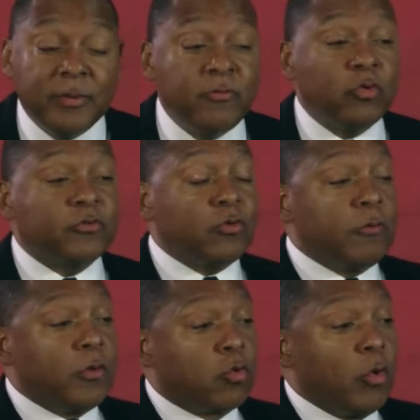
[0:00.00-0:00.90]
leave you with the
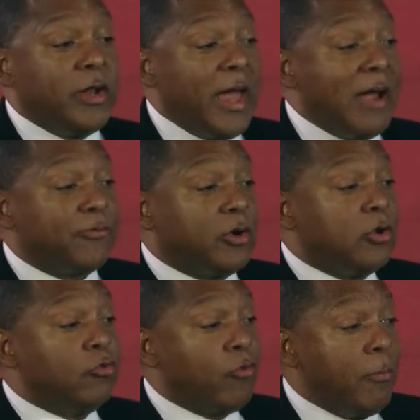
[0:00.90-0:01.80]
story of the great
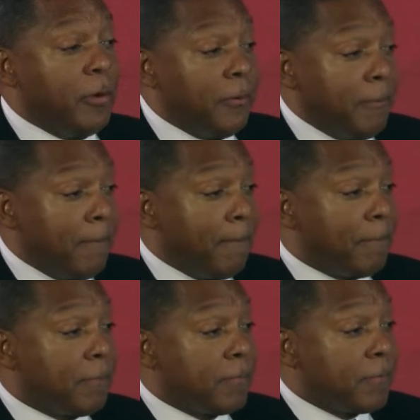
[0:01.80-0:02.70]
African drummer,
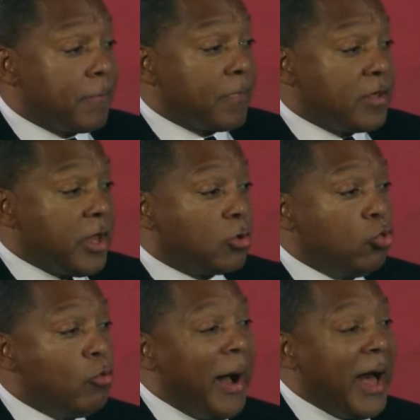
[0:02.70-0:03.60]

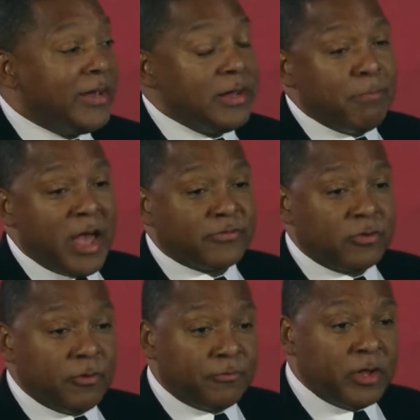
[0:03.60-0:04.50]
Yacub Addy,
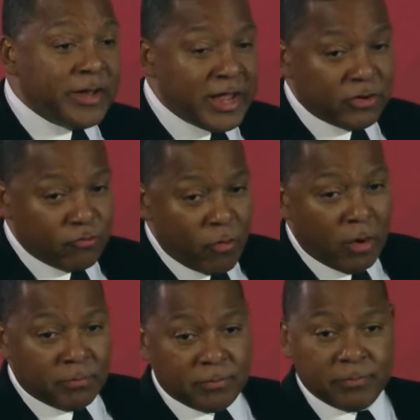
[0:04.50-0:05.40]
master of Ghanaian
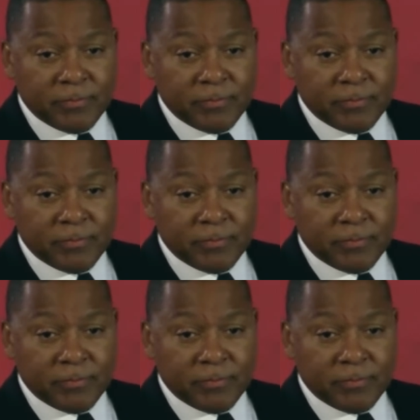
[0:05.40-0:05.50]
drum.